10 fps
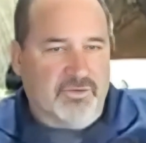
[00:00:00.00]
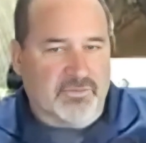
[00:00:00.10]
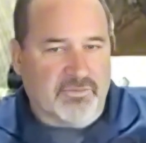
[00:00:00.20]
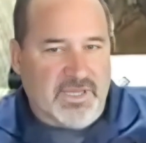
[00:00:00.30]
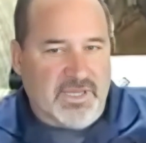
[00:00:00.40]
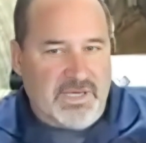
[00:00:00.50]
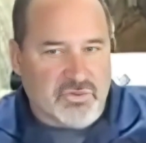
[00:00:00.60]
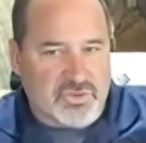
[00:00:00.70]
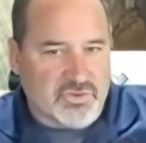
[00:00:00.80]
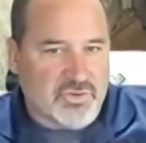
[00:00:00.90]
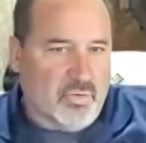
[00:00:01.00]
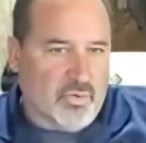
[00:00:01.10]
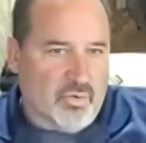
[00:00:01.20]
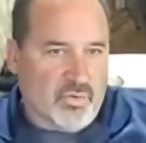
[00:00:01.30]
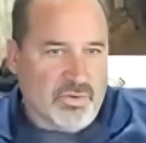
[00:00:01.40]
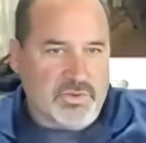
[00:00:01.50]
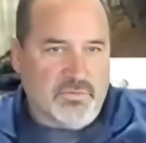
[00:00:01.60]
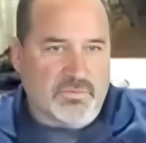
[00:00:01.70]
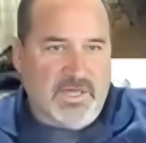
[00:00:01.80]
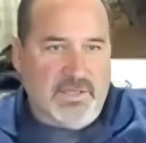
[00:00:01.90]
pounds of nitrogen total